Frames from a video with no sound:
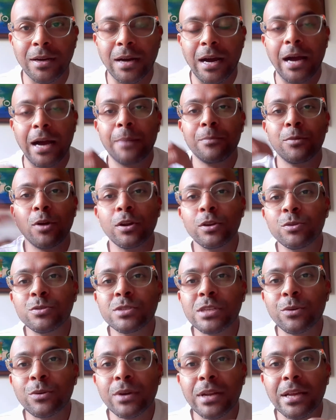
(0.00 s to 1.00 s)
I'm not
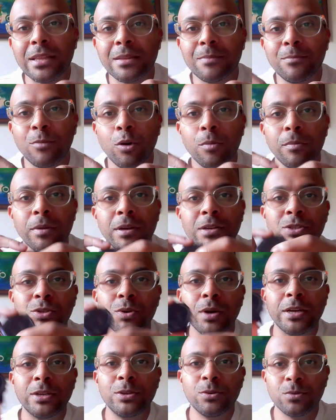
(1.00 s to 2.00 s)
using one at the moment, so
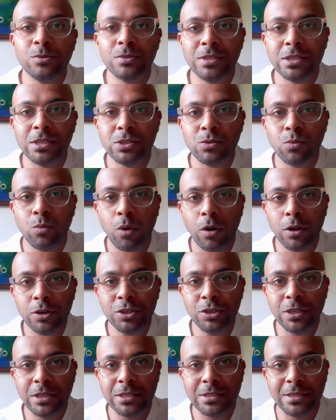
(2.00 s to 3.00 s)
I use this
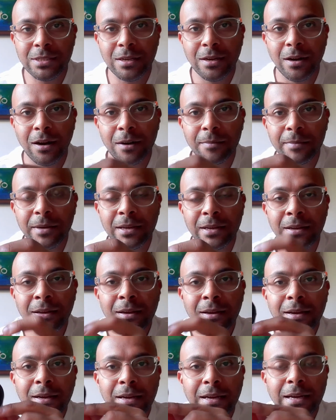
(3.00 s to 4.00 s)
watch. It's a Garmin.
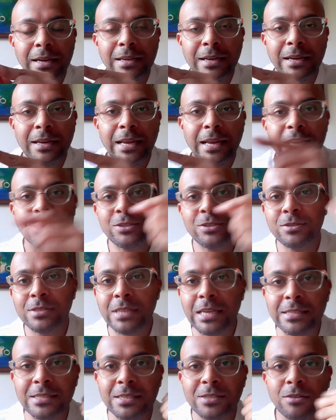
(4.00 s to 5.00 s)
It connects to
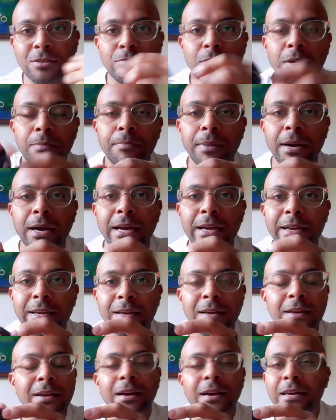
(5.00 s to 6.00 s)
sensors on my bike,
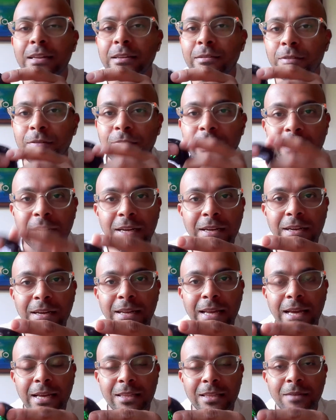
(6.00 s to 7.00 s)
and even if I didn't
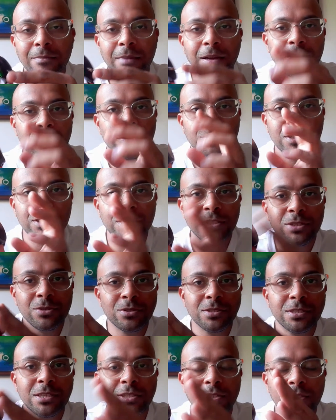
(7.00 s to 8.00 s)
connect them, I could just use
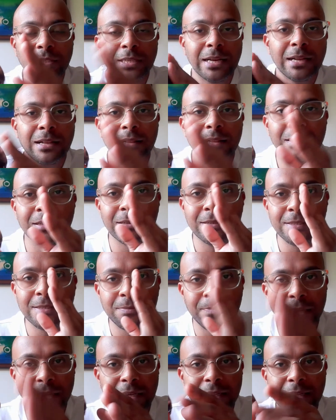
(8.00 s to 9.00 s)
this to tell the
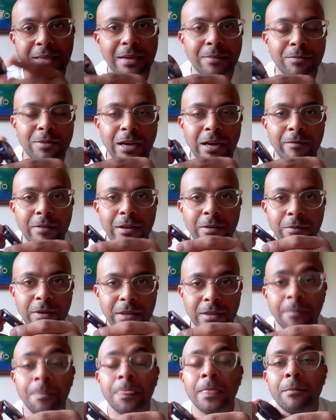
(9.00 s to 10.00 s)
speed that I'm traveling
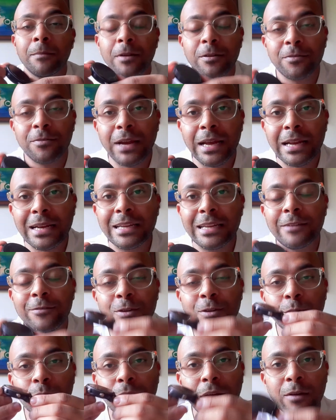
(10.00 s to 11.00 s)
with. But frankly, if you
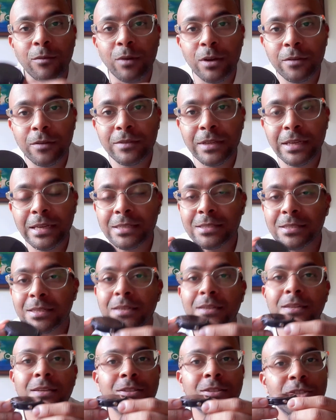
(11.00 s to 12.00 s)
don't have one of these,
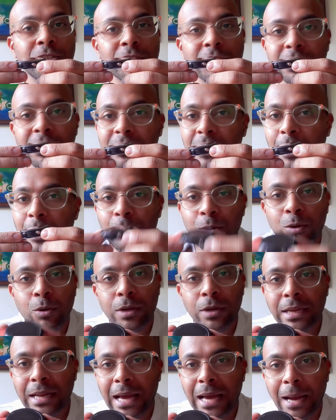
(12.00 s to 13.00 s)
just download
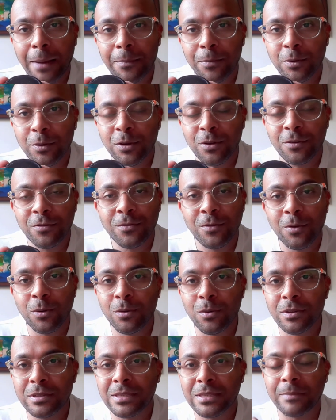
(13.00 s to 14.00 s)
an app on your
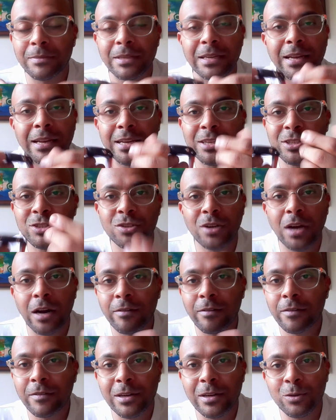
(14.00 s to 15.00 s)
phone. Something like
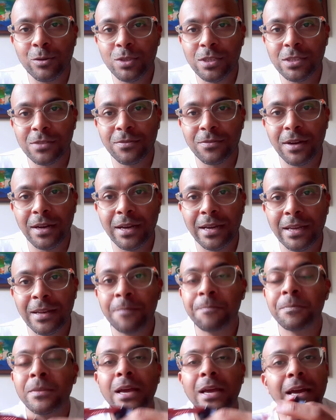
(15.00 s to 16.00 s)
Strava will do just fine
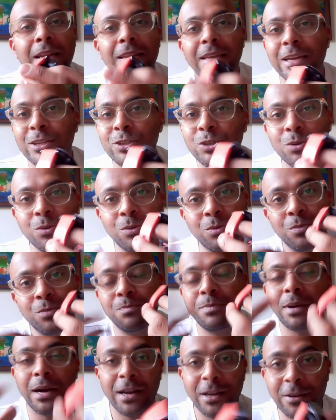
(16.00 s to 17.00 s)
and get you
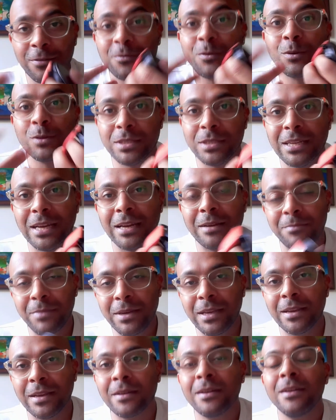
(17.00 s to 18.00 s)
by for the time
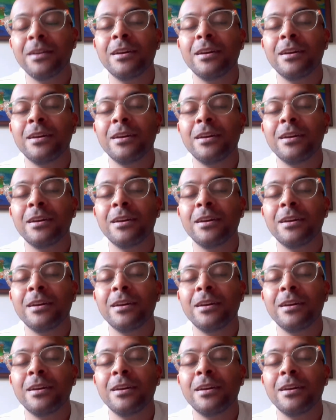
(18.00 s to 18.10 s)
being.